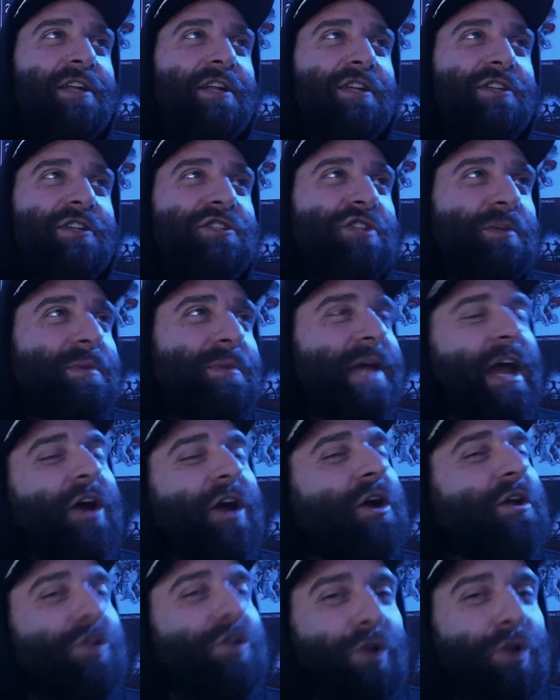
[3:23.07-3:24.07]
Jim
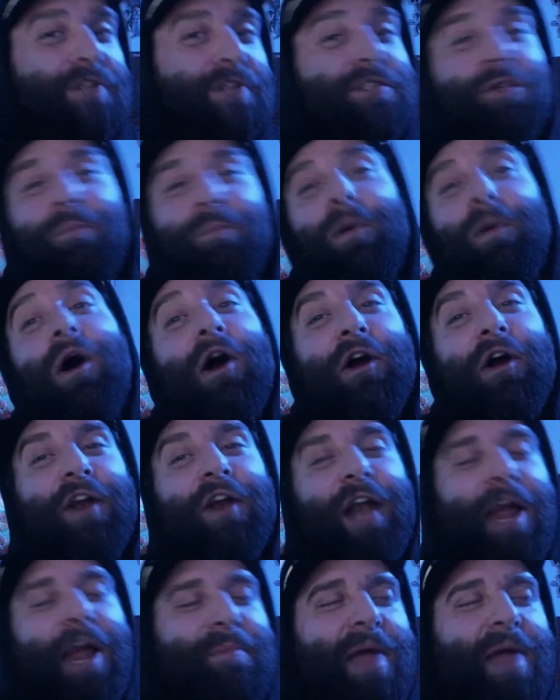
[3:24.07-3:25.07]
Carrey looks the part.
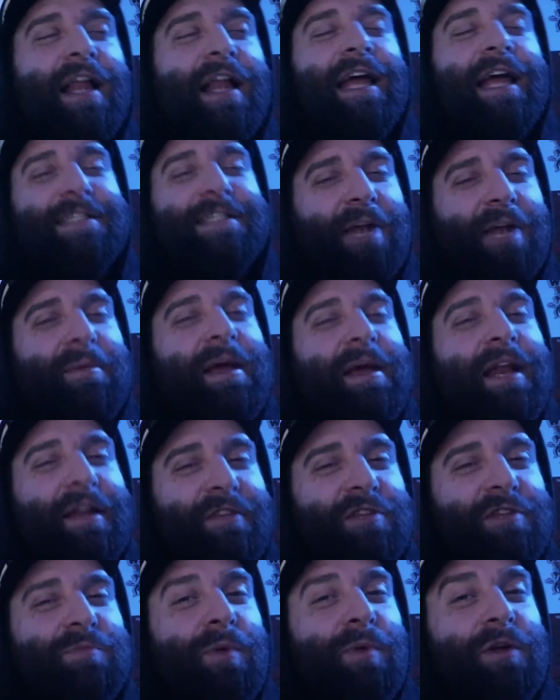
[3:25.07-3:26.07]
And I'm not, like I said, I'm not going to
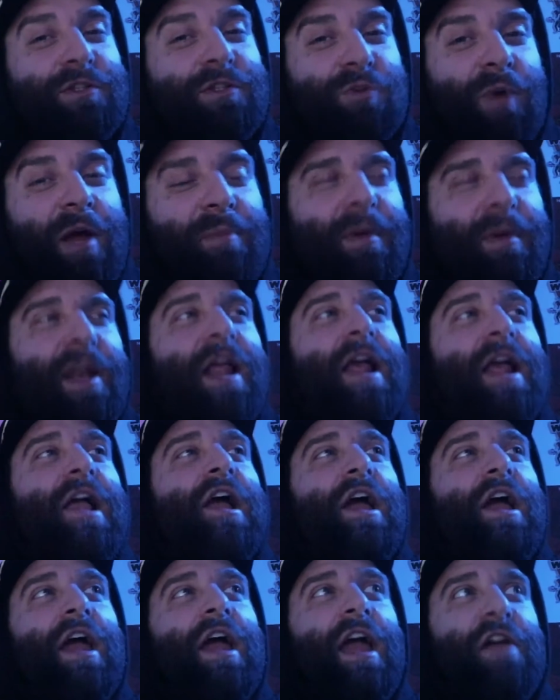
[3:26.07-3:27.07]
give any spoilers away, but
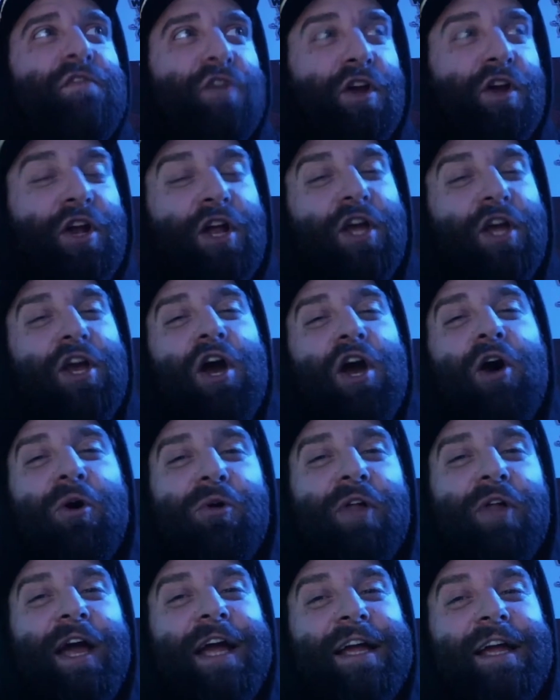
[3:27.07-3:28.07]
if you're going to
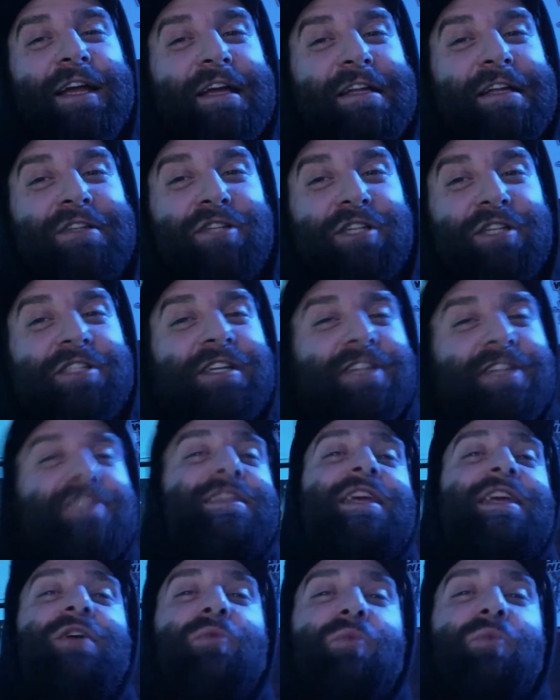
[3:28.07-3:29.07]
go, just to
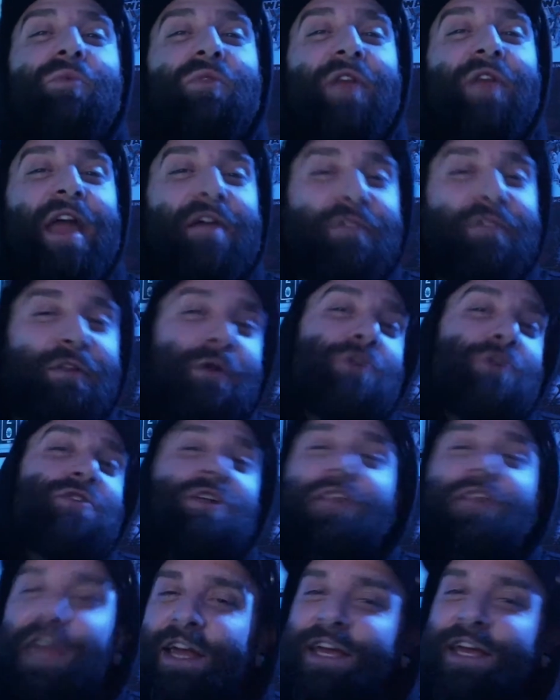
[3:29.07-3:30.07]
see the
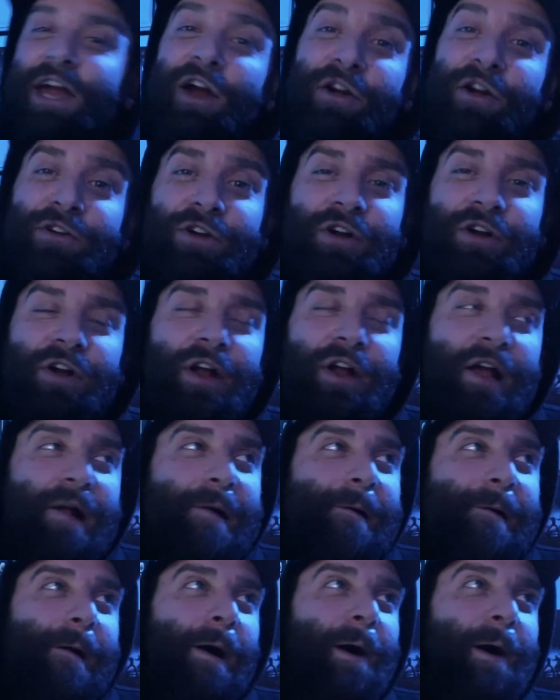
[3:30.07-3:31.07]
evolution of that character,
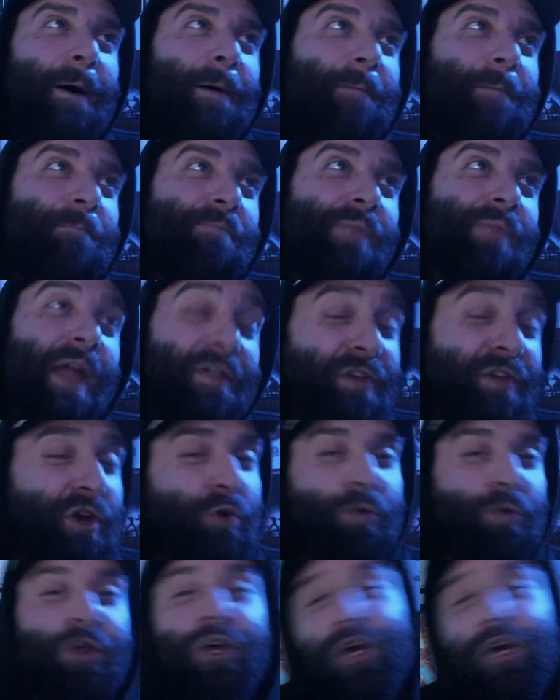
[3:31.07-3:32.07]
I think
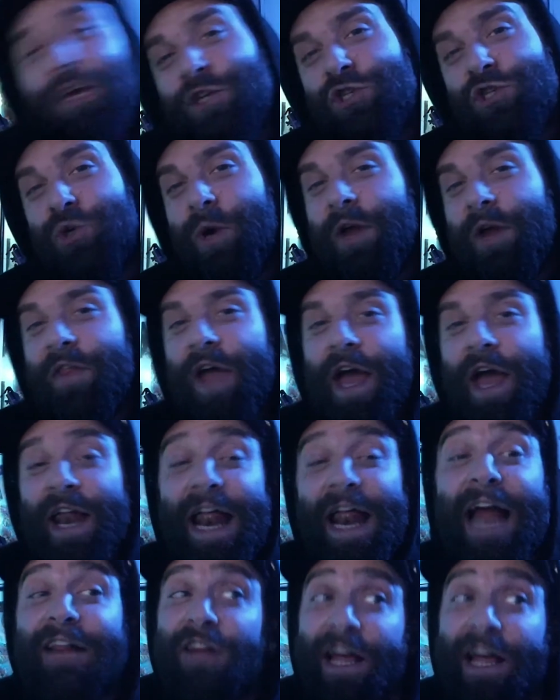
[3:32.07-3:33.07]
you're really going to enjoy that.
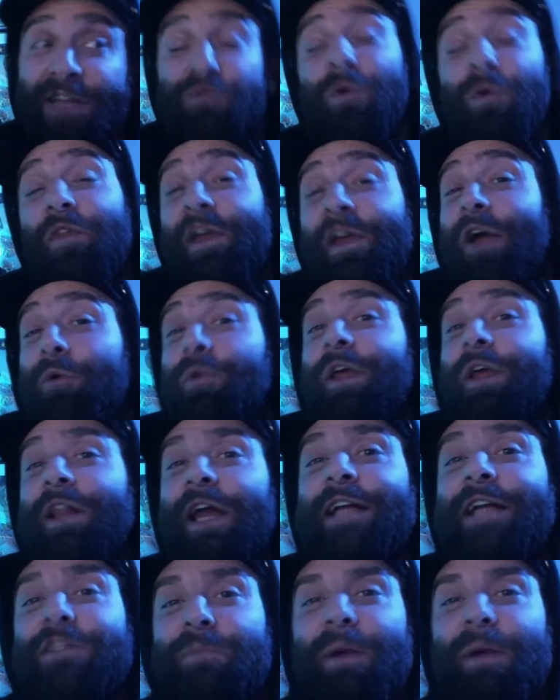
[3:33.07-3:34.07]
And that's one thing I really
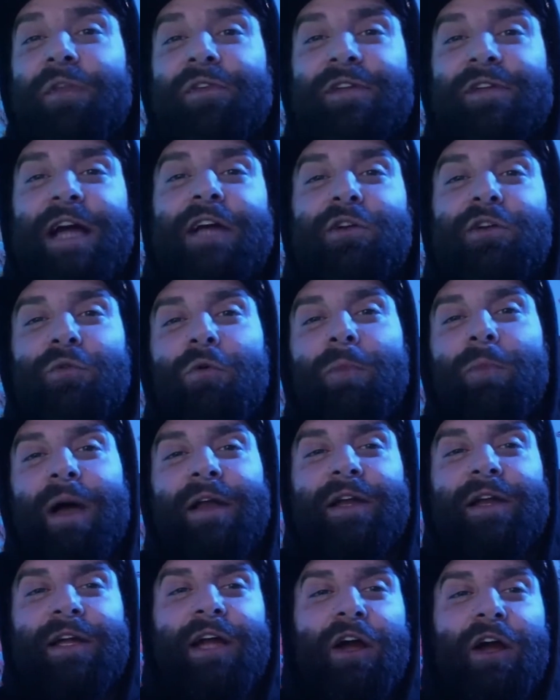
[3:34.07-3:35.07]
liked about the Dr.
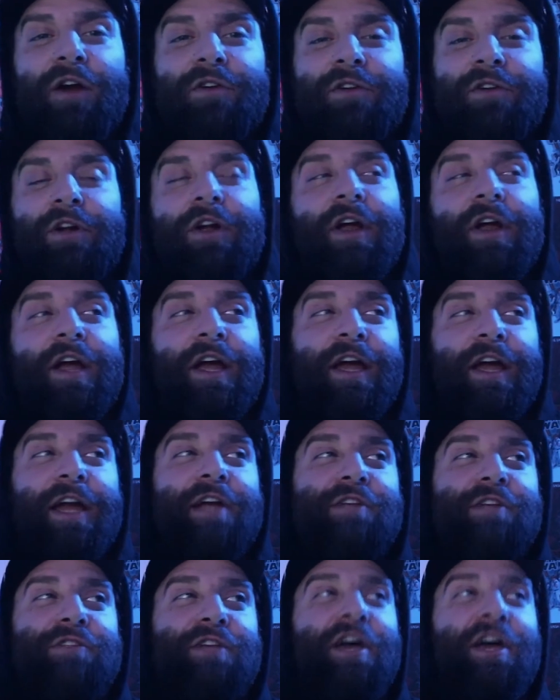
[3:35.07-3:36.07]
Robotnik character
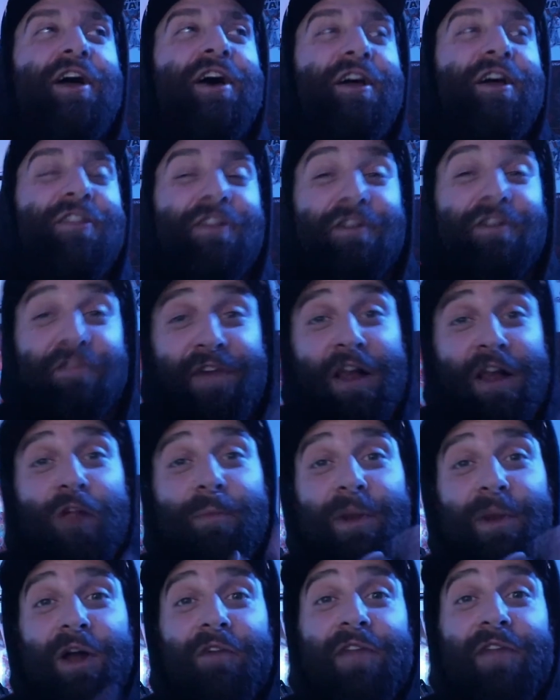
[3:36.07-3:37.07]
is the
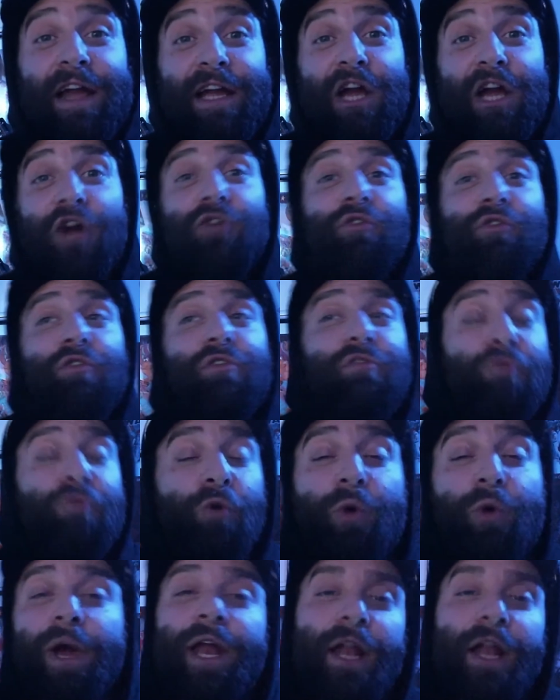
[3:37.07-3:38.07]
development of that character
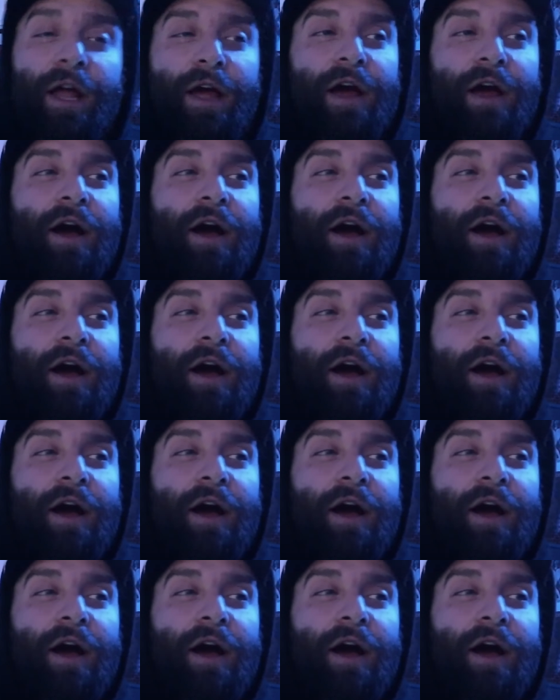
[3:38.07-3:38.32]
through it.